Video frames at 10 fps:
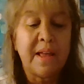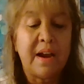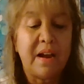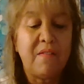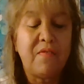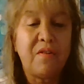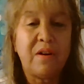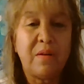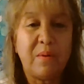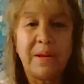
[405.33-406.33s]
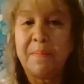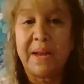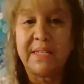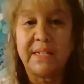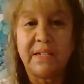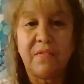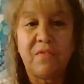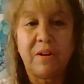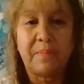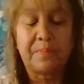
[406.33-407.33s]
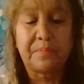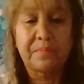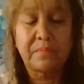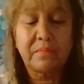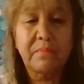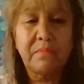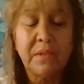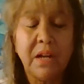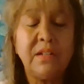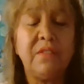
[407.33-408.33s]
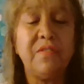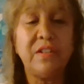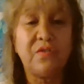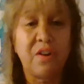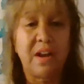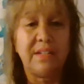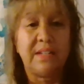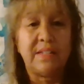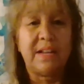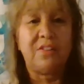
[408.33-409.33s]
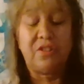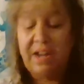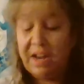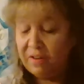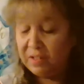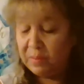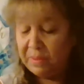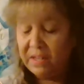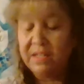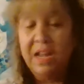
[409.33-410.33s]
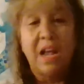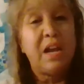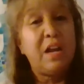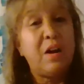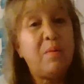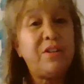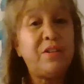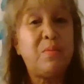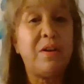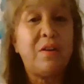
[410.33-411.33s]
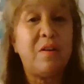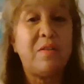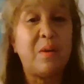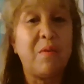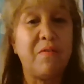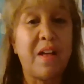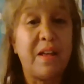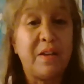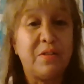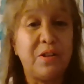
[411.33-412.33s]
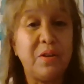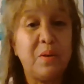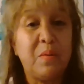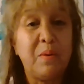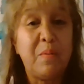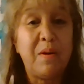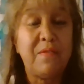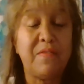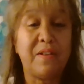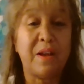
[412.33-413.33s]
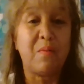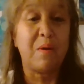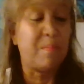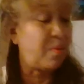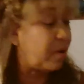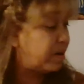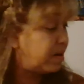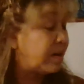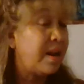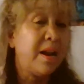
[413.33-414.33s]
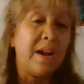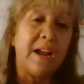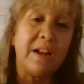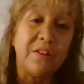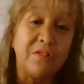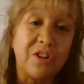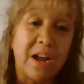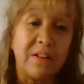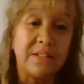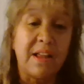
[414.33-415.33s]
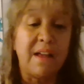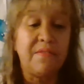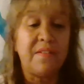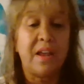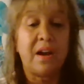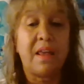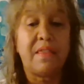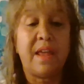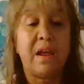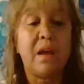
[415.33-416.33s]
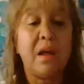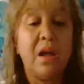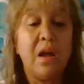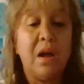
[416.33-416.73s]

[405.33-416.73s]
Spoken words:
effort, it really makes a difference for us as educators because we just want to know that we're valued too. We want to feel like we're important in your child's life, and I think